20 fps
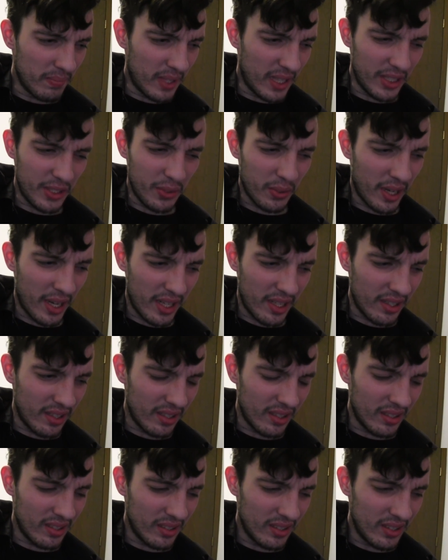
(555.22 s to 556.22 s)
I tried
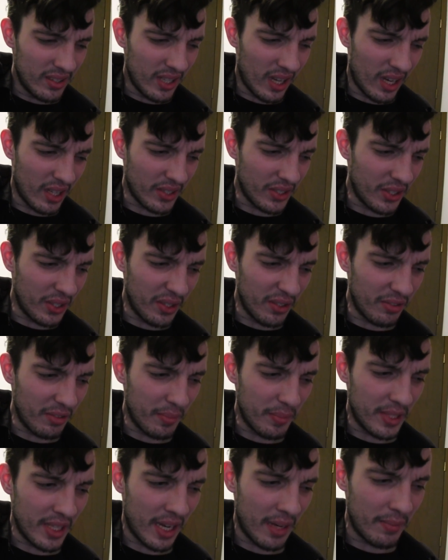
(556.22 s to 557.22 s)
to talk to her
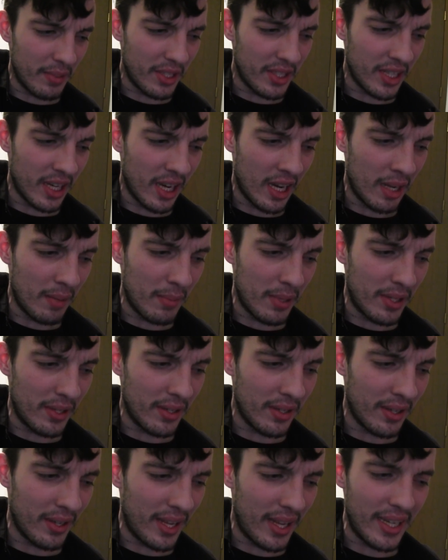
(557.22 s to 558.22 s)
from time to time,
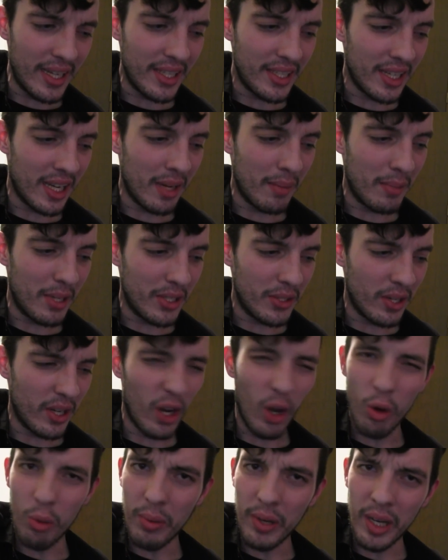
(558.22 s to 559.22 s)
and anytime I try
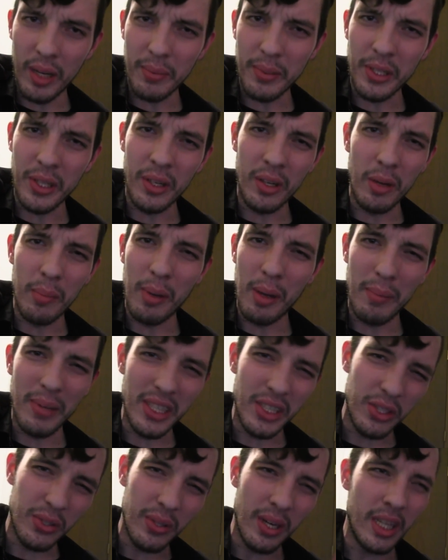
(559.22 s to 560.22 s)
to open up to her about
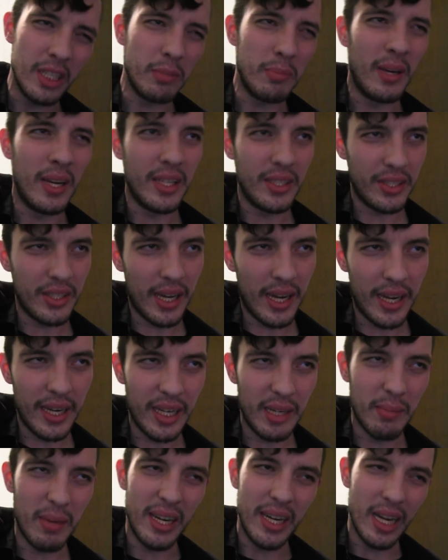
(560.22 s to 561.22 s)
my stress, my
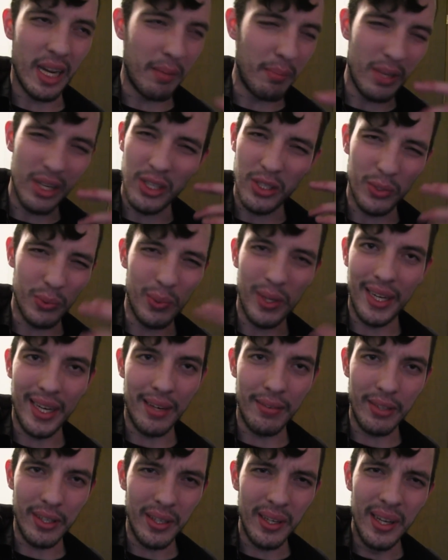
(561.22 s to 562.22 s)
anxiety, my nightmares,
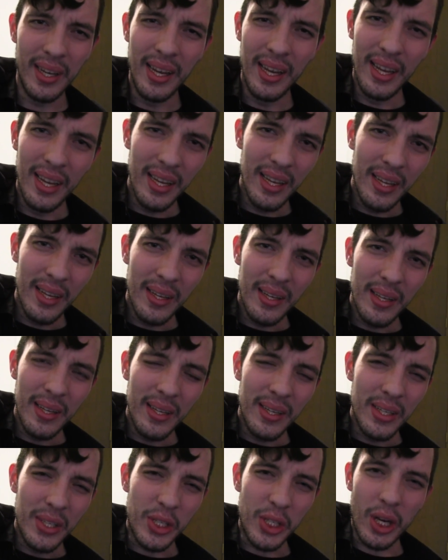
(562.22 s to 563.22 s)
whatever,
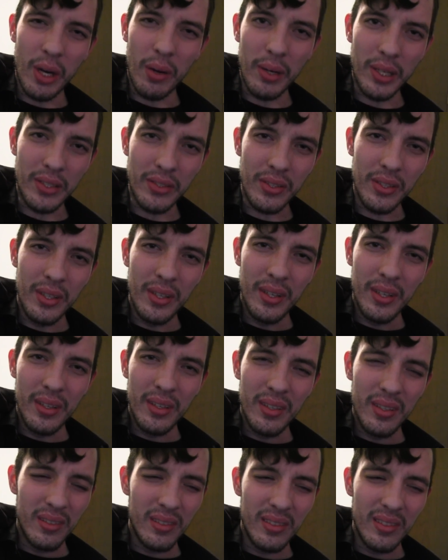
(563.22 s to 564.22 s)
she always
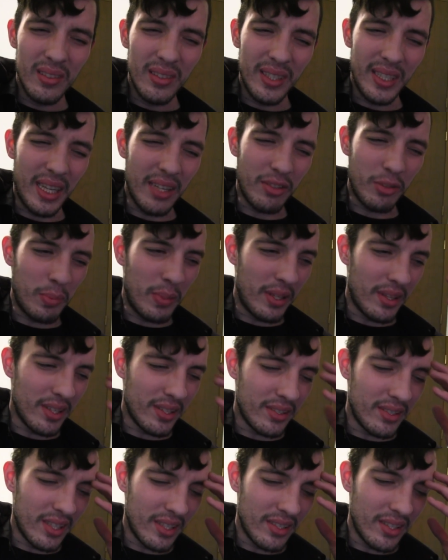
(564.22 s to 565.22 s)
gives me
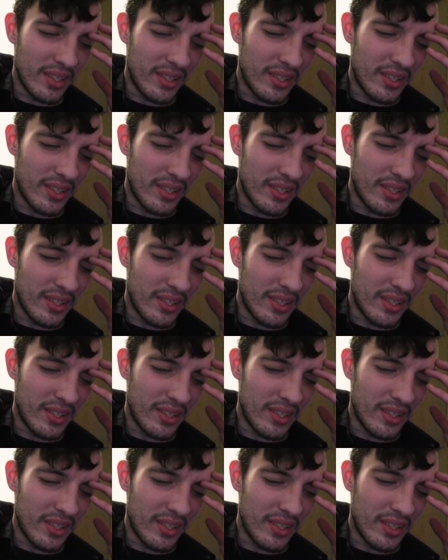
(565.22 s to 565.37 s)
this